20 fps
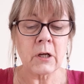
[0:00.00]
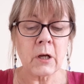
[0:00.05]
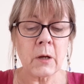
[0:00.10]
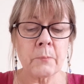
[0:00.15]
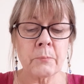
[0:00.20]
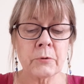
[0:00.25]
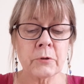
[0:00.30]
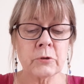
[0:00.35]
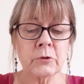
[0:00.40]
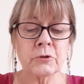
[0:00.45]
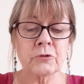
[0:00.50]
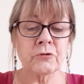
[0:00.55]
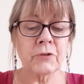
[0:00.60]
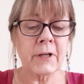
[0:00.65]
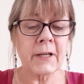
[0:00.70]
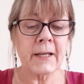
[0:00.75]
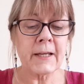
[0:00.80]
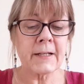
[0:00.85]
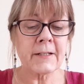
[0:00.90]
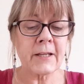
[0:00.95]
A bruised
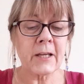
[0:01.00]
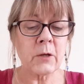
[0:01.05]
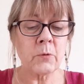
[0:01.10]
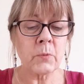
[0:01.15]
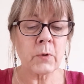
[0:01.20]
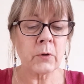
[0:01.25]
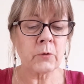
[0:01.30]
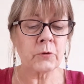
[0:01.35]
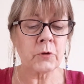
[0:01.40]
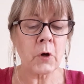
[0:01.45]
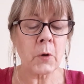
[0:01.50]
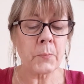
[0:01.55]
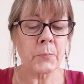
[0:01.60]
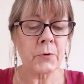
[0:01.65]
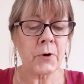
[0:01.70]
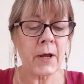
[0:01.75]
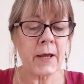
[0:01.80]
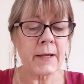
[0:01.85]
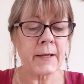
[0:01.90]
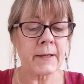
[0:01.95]
reed he will not
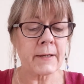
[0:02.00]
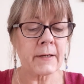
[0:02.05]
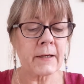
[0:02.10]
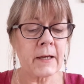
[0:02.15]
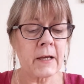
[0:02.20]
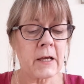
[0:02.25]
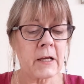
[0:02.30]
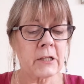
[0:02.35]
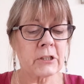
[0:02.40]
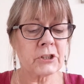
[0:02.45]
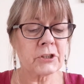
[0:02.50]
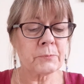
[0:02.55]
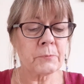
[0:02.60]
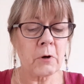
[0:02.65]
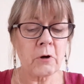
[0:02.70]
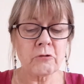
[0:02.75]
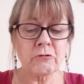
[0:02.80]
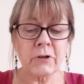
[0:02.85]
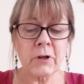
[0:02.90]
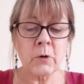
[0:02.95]
break. A
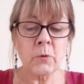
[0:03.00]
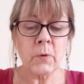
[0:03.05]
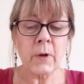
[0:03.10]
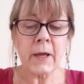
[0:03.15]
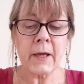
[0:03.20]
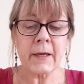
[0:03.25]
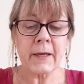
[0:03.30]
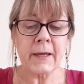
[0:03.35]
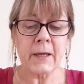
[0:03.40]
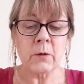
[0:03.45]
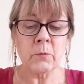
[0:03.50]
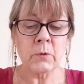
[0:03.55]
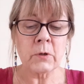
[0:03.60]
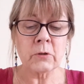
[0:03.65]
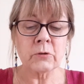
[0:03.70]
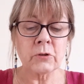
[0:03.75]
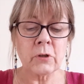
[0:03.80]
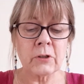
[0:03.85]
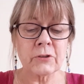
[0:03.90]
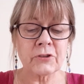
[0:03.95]
smoldering wick he will
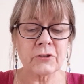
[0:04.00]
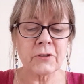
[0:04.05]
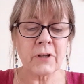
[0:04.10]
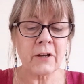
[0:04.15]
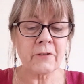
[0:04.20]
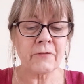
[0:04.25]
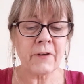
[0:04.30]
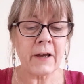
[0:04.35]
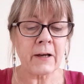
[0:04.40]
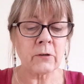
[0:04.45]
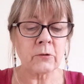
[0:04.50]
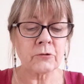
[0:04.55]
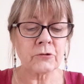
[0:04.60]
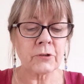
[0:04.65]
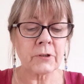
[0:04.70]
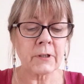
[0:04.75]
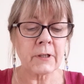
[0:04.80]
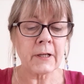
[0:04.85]
not snuff out.